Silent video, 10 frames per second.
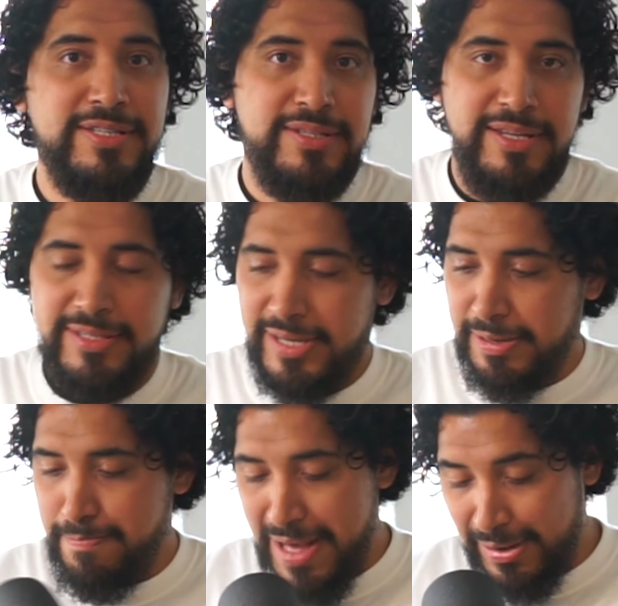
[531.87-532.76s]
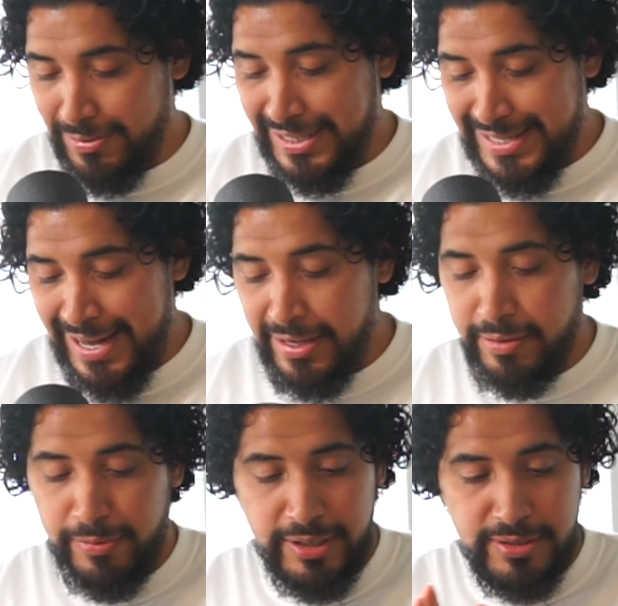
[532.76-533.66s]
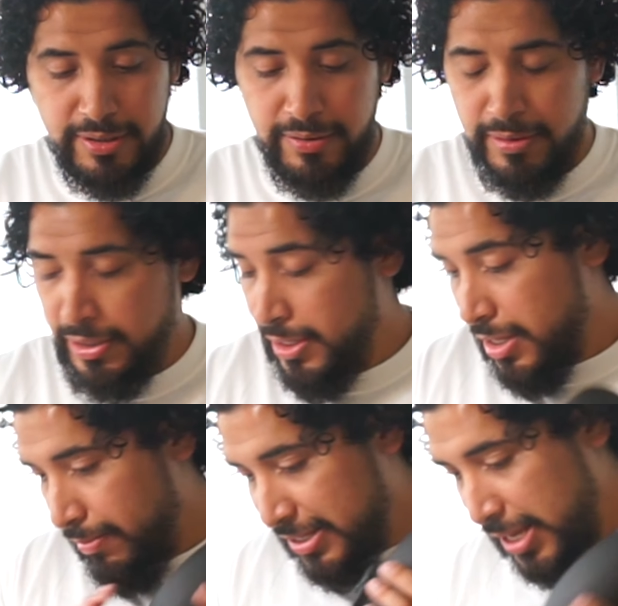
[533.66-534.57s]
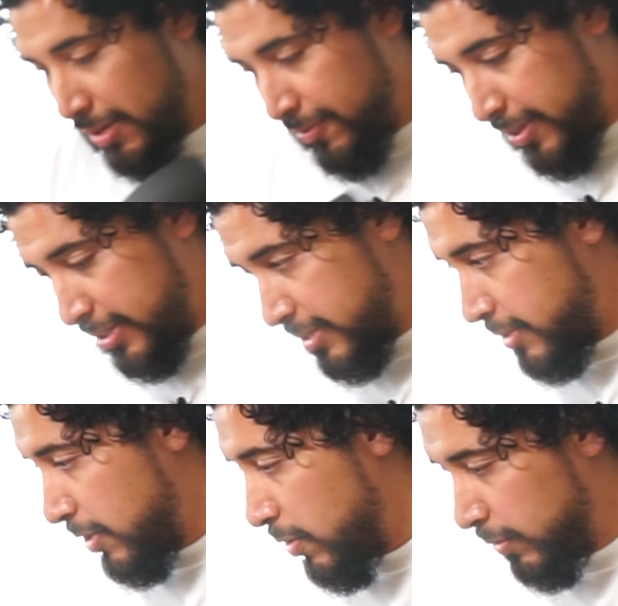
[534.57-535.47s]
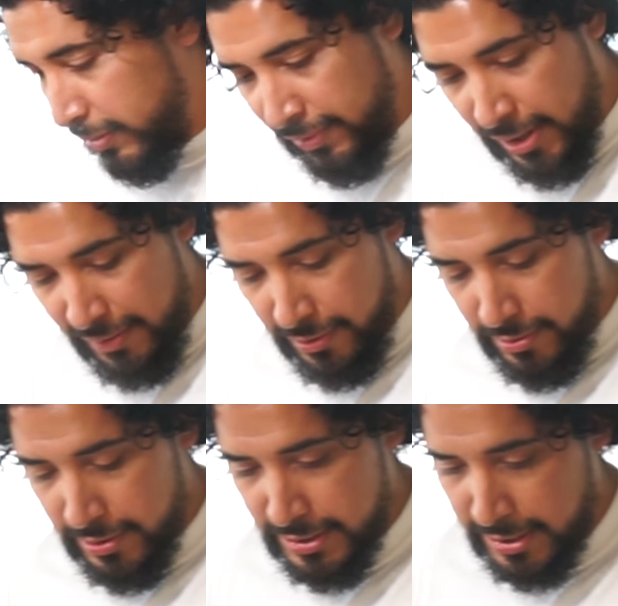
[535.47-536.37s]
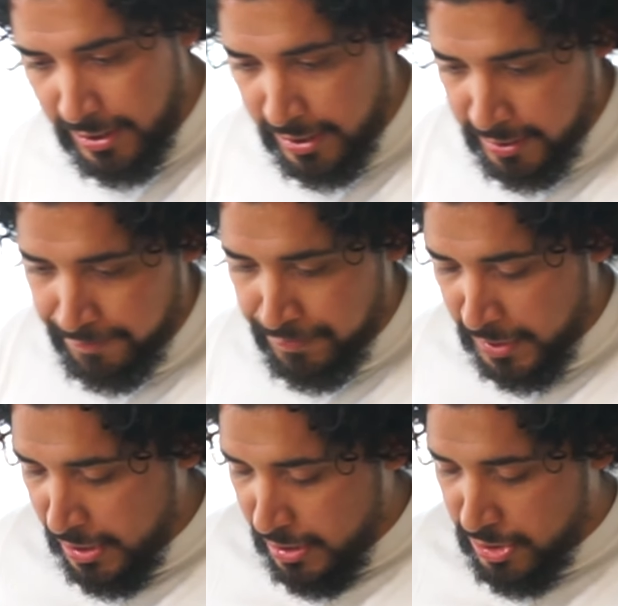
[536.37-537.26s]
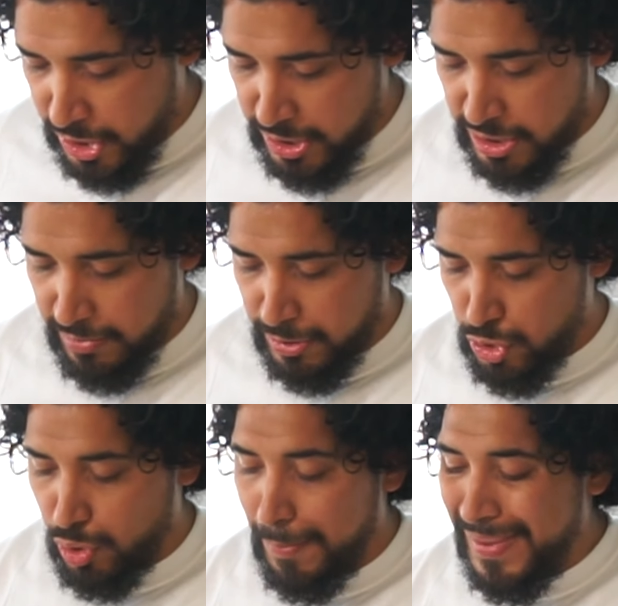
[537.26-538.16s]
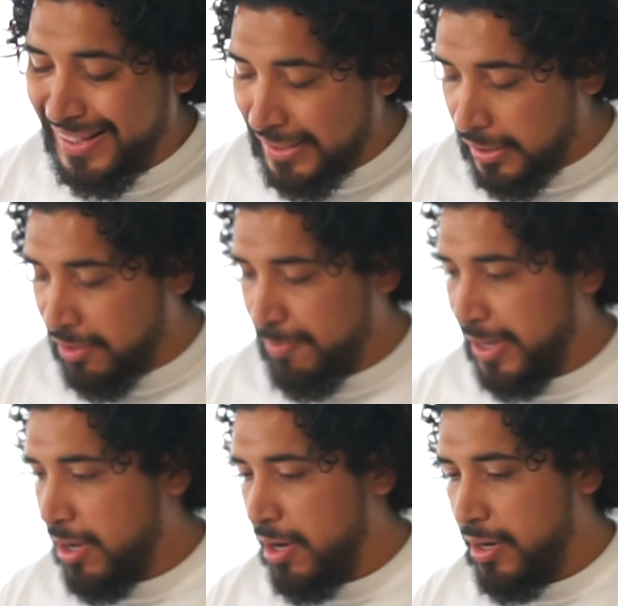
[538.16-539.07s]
it's like metal, titanium, right? So I'm excited for this, whole different level. It's gonna change up the durability of my car,